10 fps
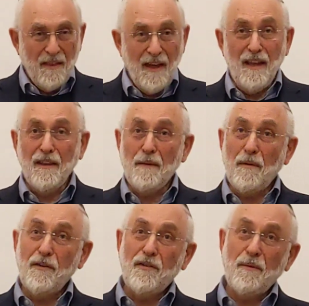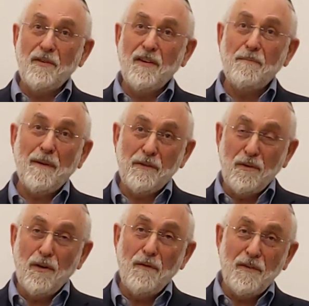Then the Moishram says, but
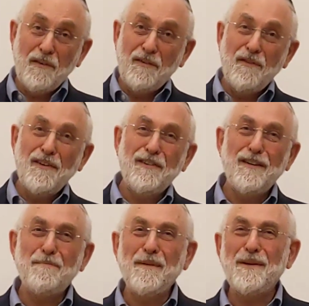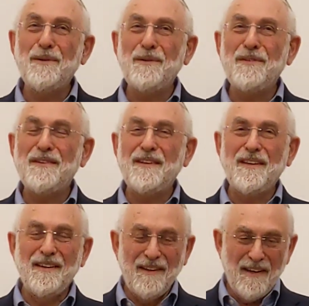you know, but Tzivisis Bechusi,
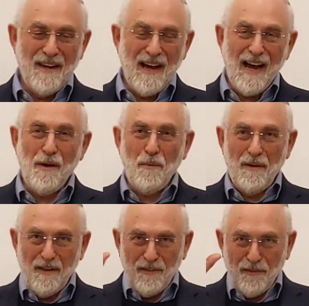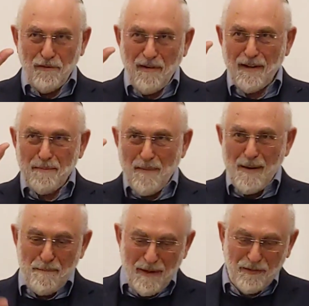I will instruct
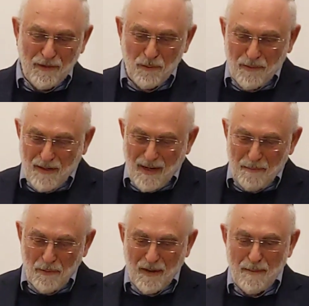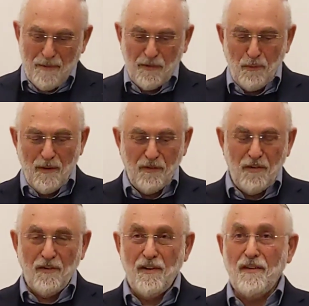my blessing to come, Luchem Hashuna
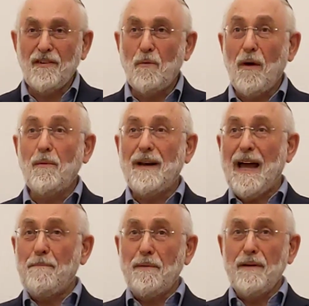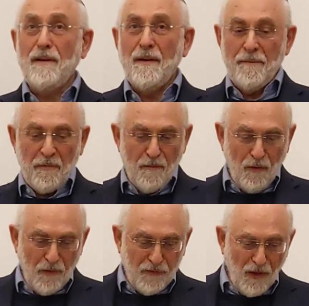Shishis, and what will happen?
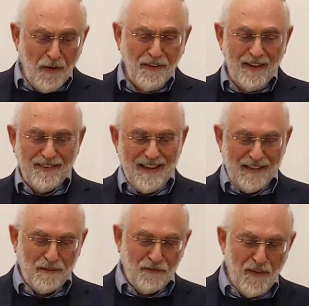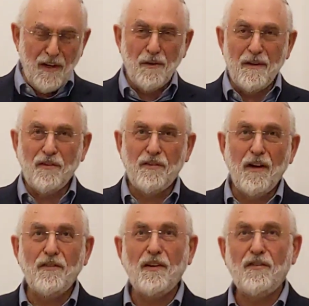Well, so says that Tfiyu
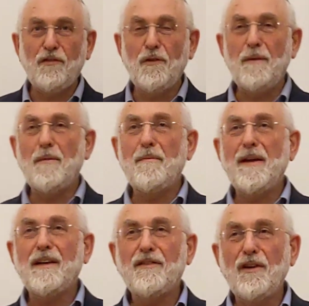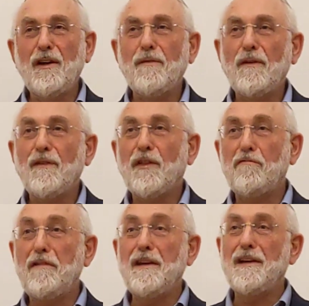Rishloish Hashunim will make a turnover of
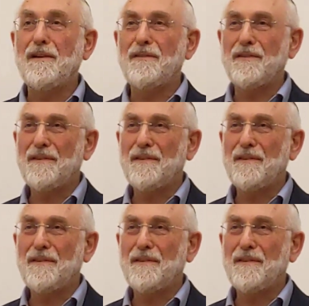3 years.